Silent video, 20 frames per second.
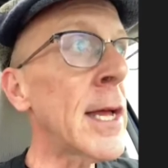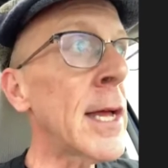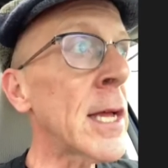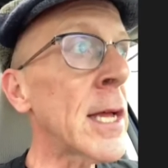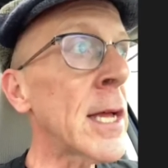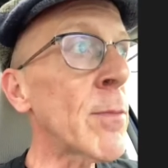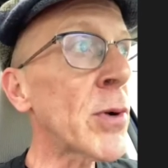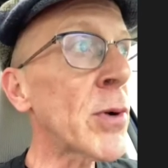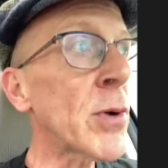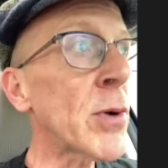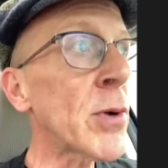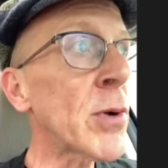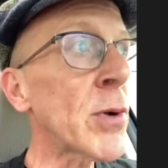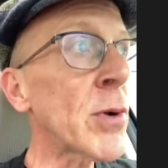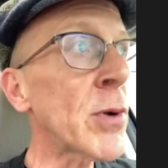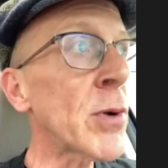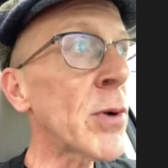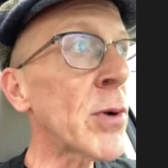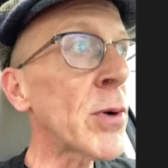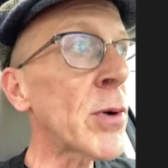the
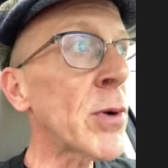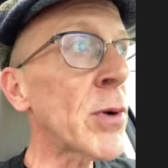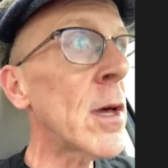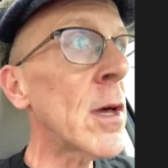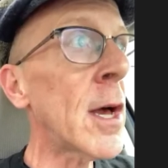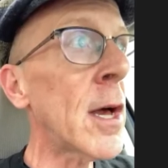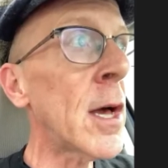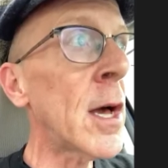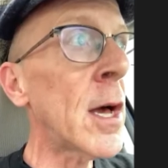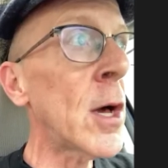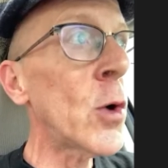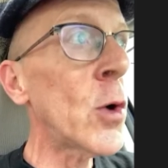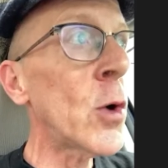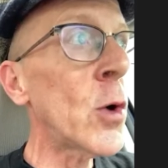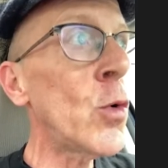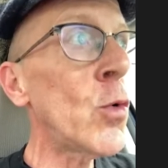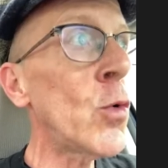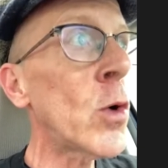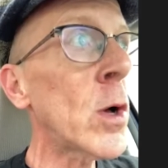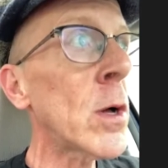producers who
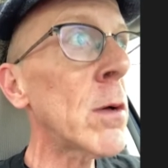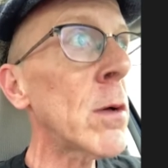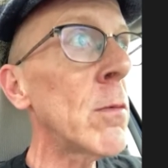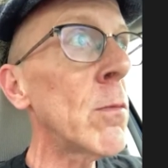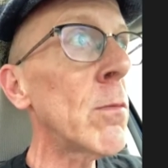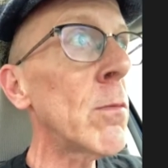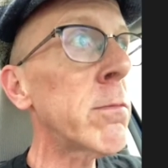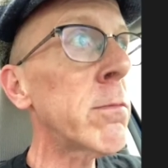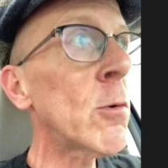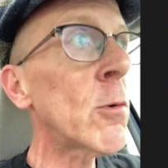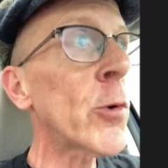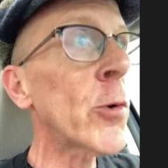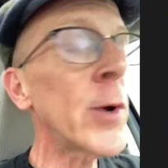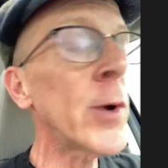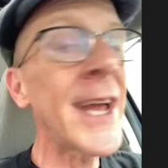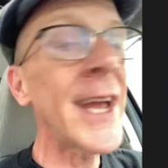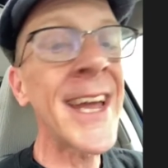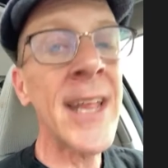created